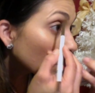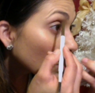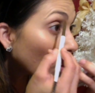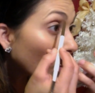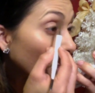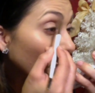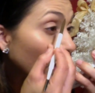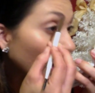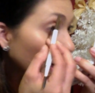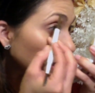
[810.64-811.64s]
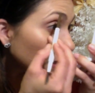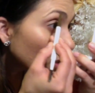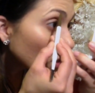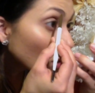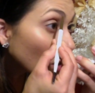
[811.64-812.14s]
So I like to
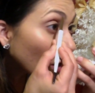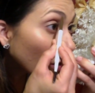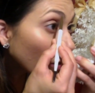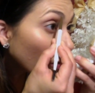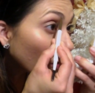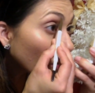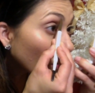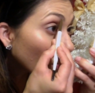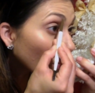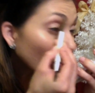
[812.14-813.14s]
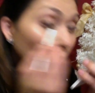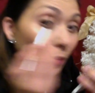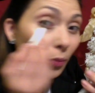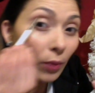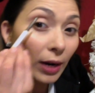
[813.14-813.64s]
start
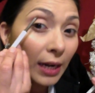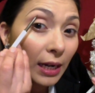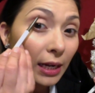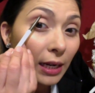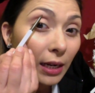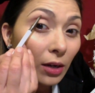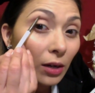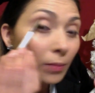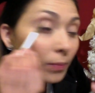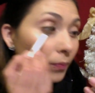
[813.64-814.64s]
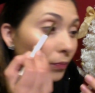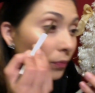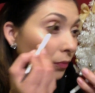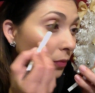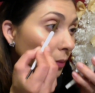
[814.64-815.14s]
right here.
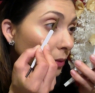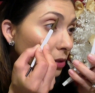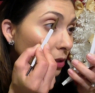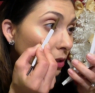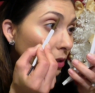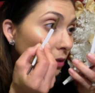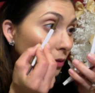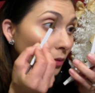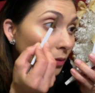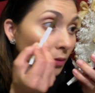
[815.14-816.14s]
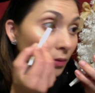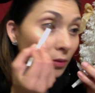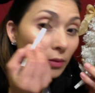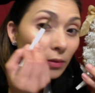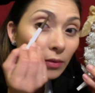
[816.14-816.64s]
Let me see.
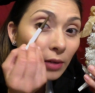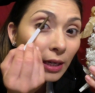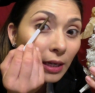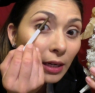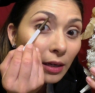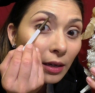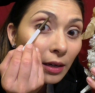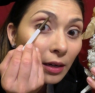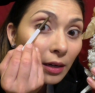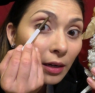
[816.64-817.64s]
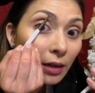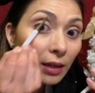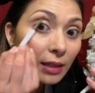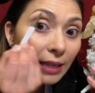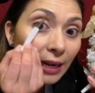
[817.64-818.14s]
Right here,
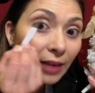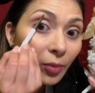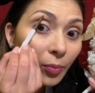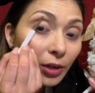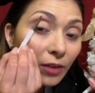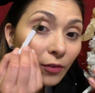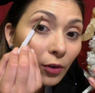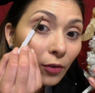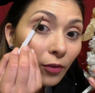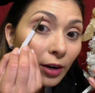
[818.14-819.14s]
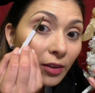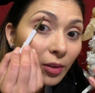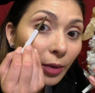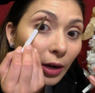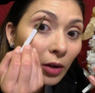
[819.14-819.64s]
because I have a pretty full front of the
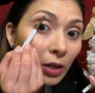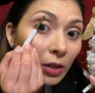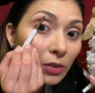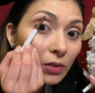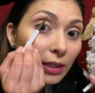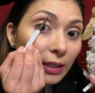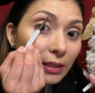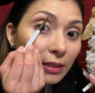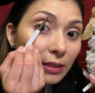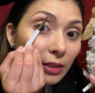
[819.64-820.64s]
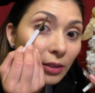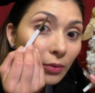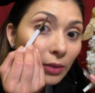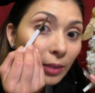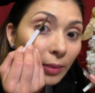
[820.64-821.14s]
brow. So I like to start
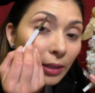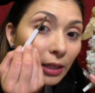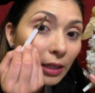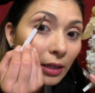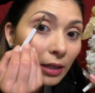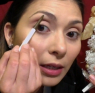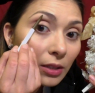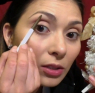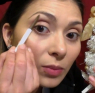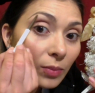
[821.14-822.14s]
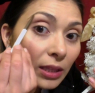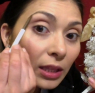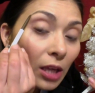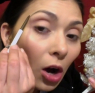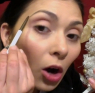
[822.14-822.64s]
right about here and just make
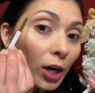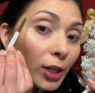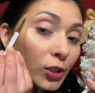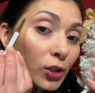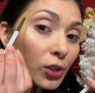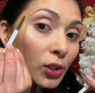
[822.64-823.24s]
the arch.